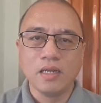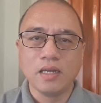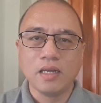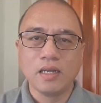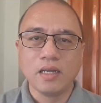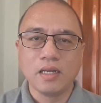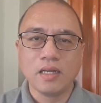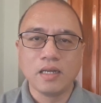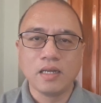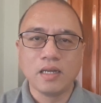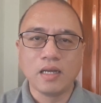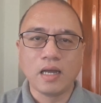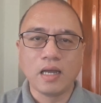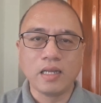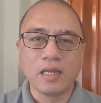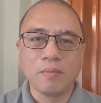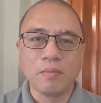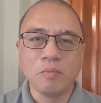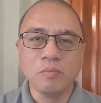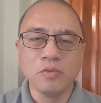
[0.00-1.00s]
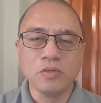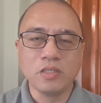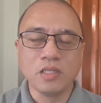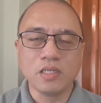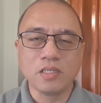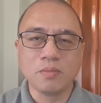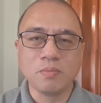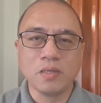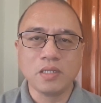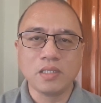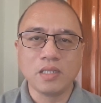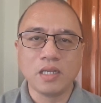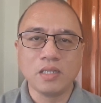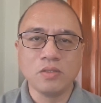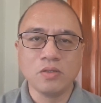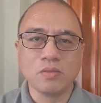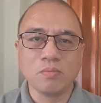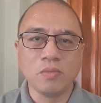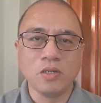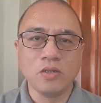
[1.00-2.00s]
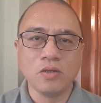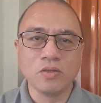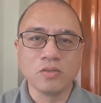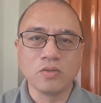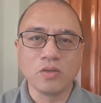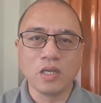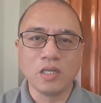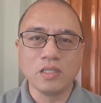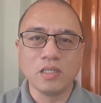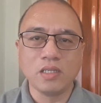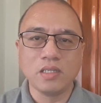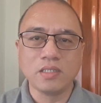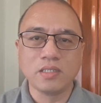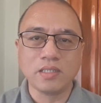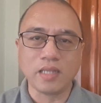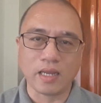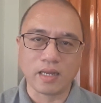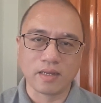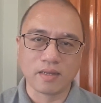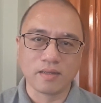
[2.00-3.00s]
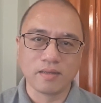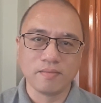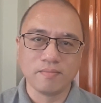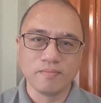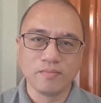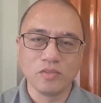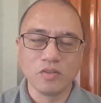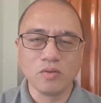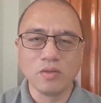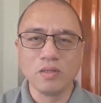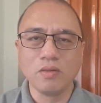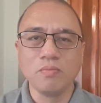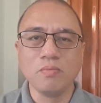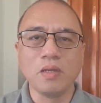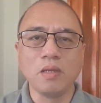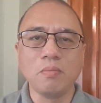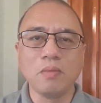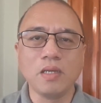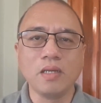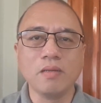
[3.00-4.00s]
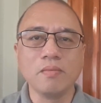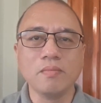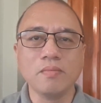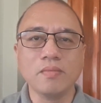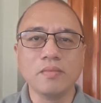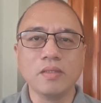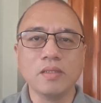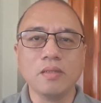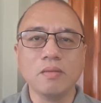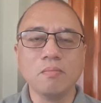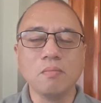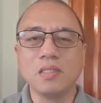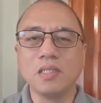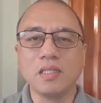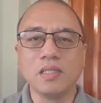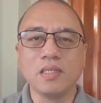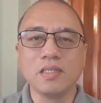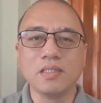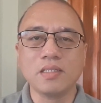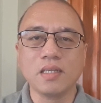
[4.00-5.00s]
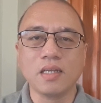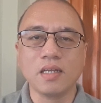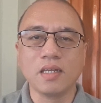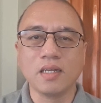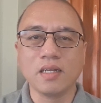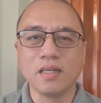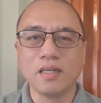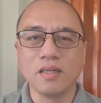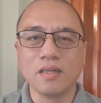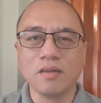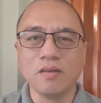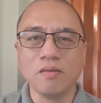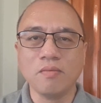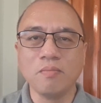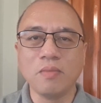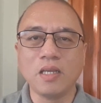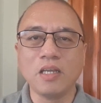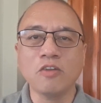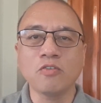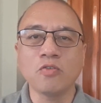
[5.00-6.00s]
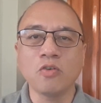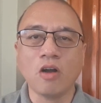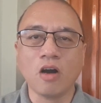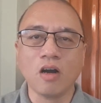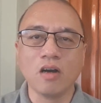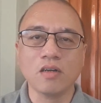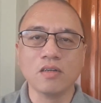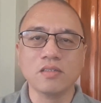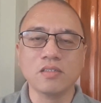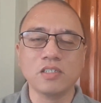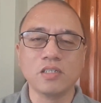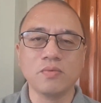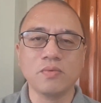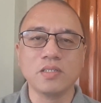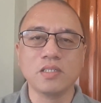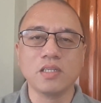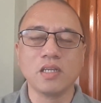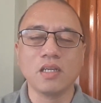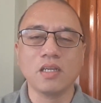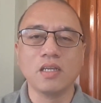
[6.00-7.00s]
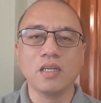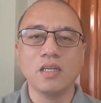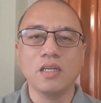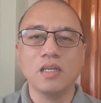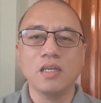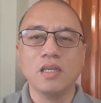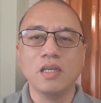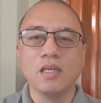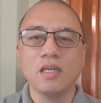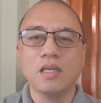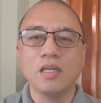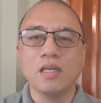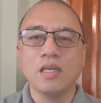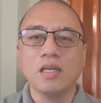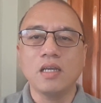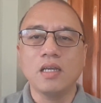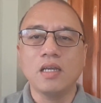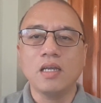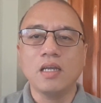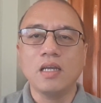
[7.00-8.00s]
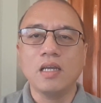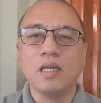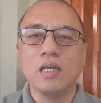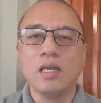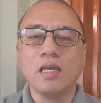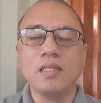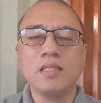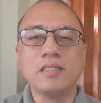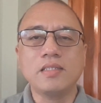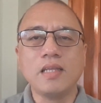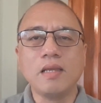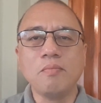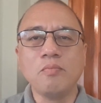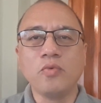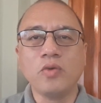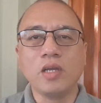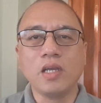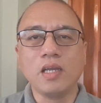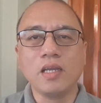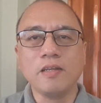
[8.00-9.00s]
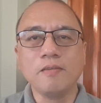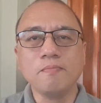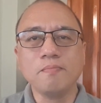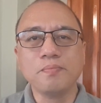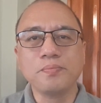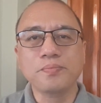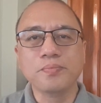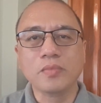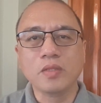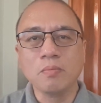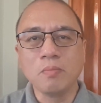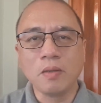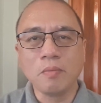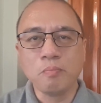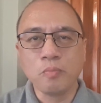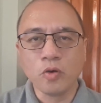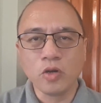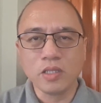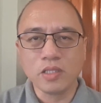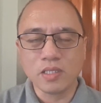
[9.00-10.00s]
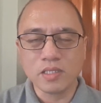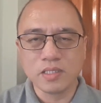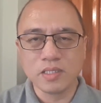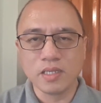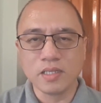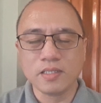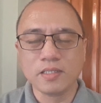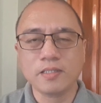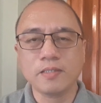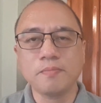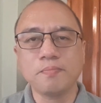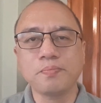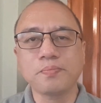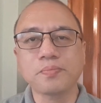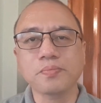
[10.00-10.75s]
I am a Buddhist, but I don't belong to any sect. Well, maybe, but that is being wrong, shall we say. In the same way, my point is this.